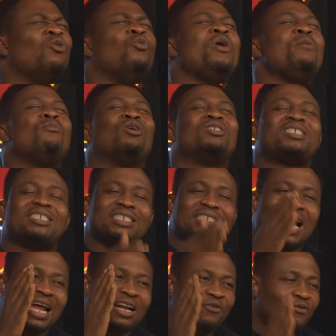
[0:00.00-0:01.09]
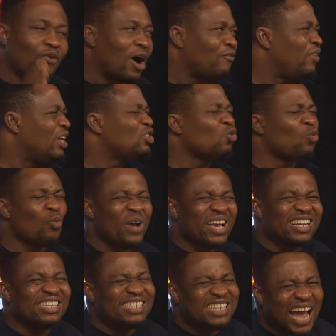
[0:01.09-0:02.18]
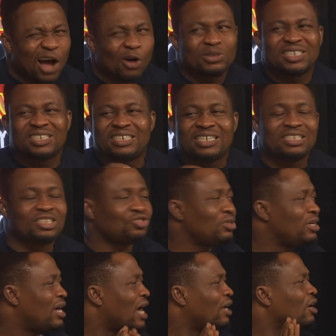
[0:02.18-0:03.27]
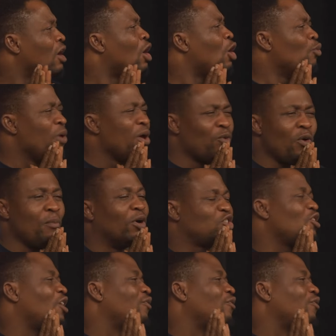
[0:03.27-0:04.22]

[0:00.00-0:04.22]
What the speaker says: we must stand for our faith without disregard. We must not